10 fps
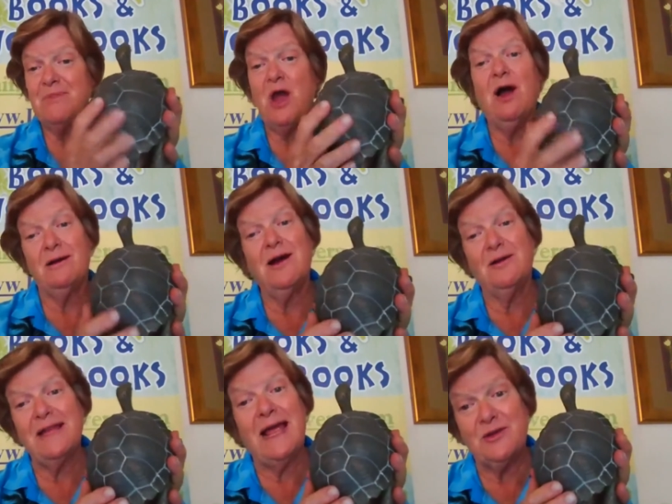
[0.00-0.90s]

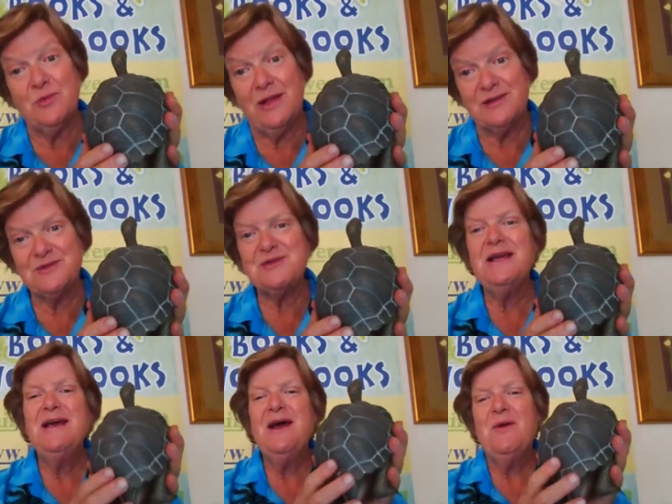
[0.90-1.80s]
land dwellers,
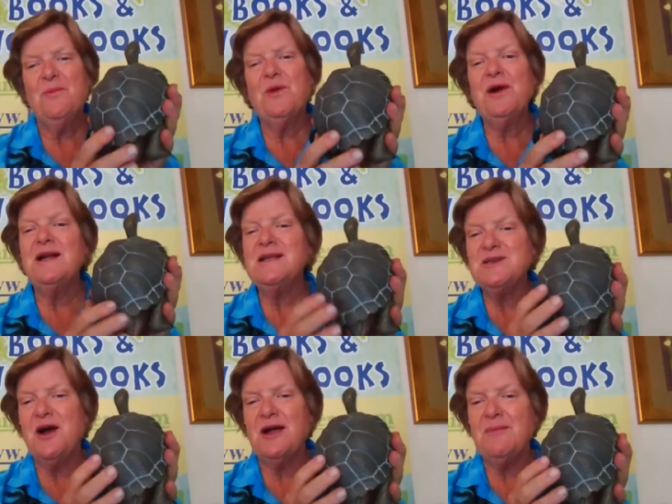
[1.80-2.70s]
we're going to
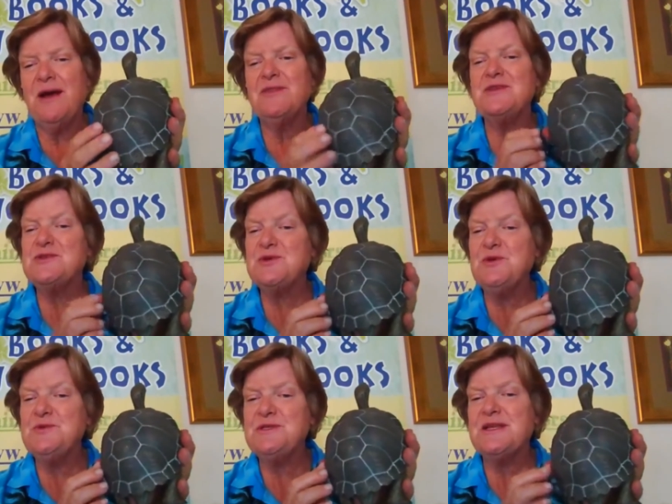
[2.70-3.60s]
talk about the
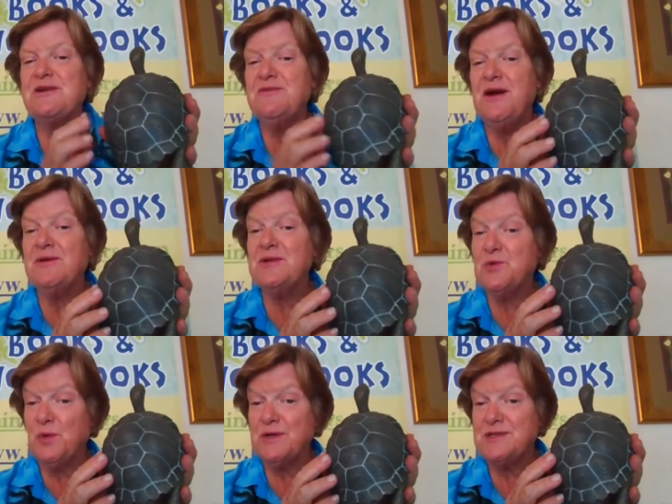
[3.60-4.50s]
scutes that are found in
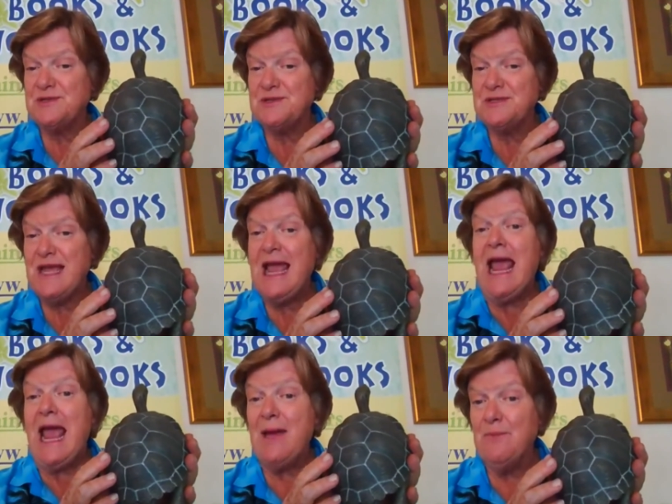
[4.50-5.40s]
tortoises
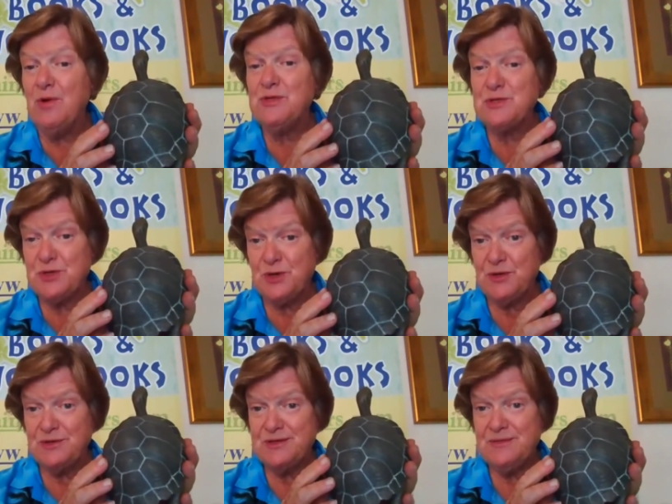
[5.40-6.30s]
and most
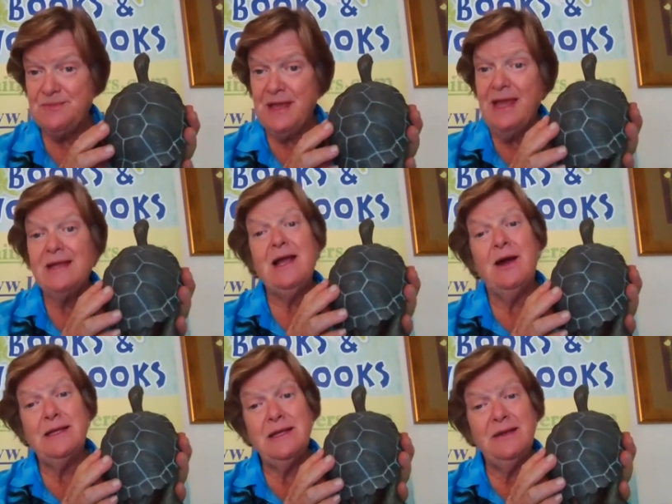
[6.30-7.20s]
turtles. Now,
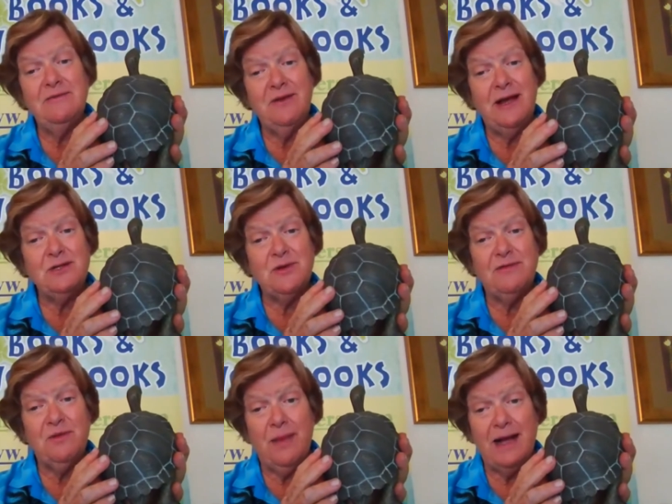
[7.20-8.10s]
I did invite
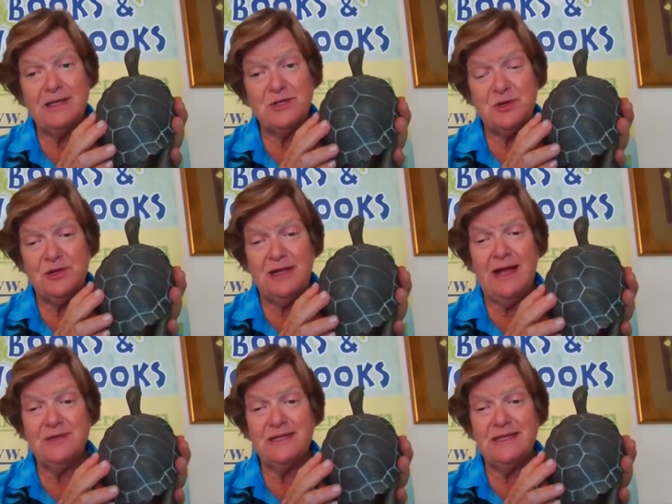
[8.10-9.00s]
Trevor Box Turtle
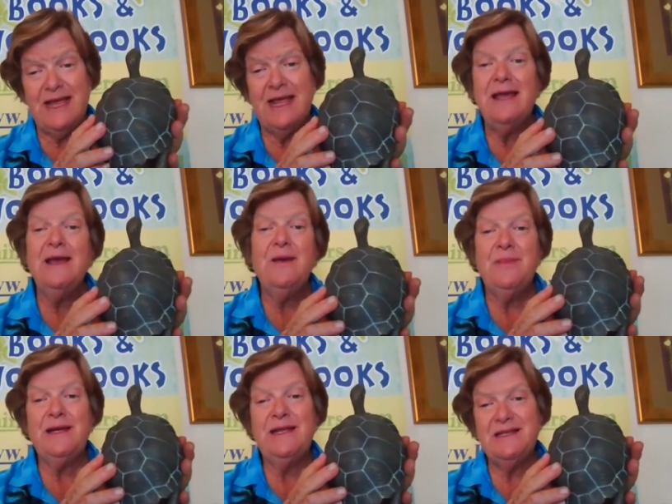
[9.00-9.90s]
out today,
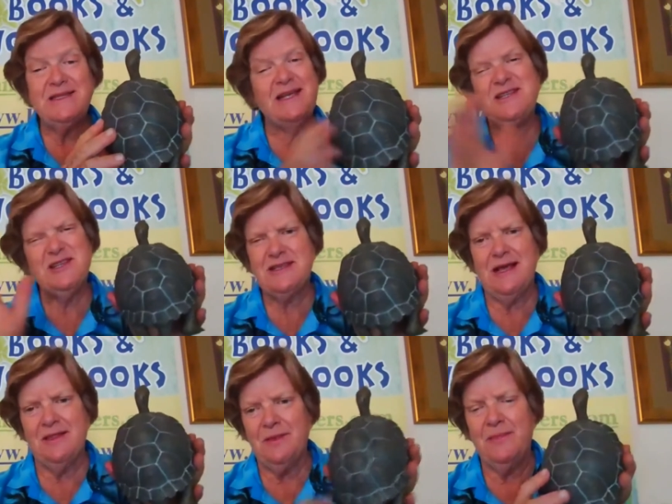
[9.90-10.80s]
but he said just
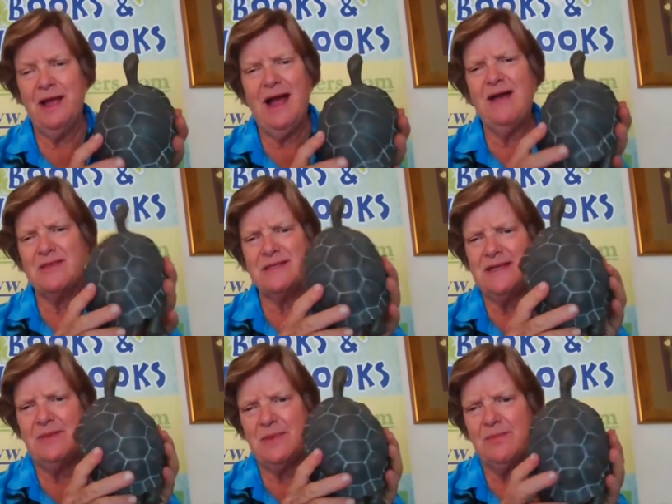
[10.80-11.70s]
tell them I have the
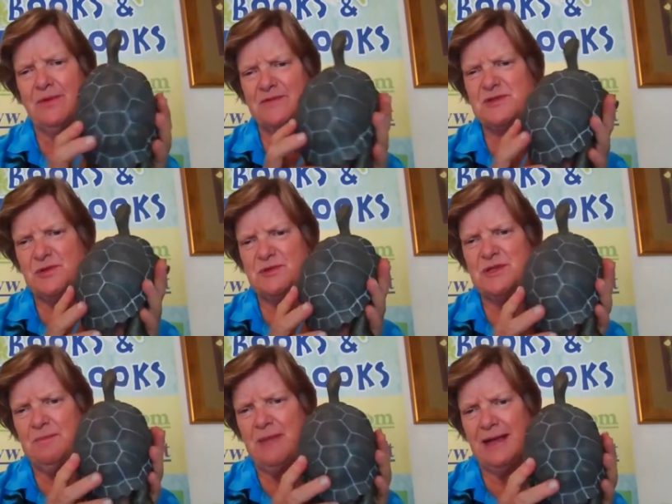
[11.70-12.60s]
same number of scutes
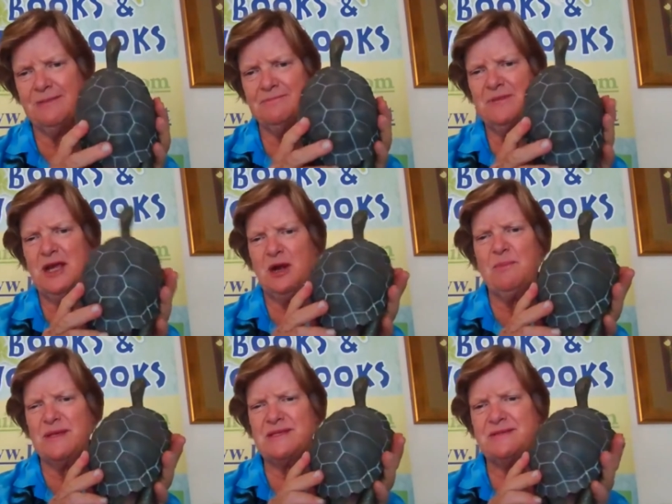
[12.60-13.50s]
on my
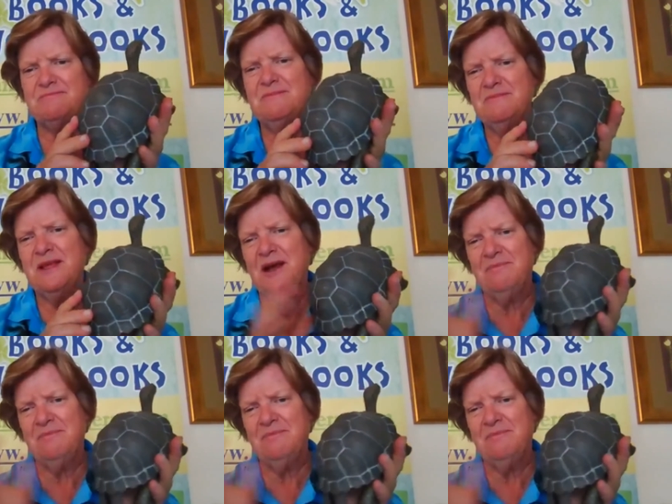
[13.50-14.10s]
carapace. Yeah.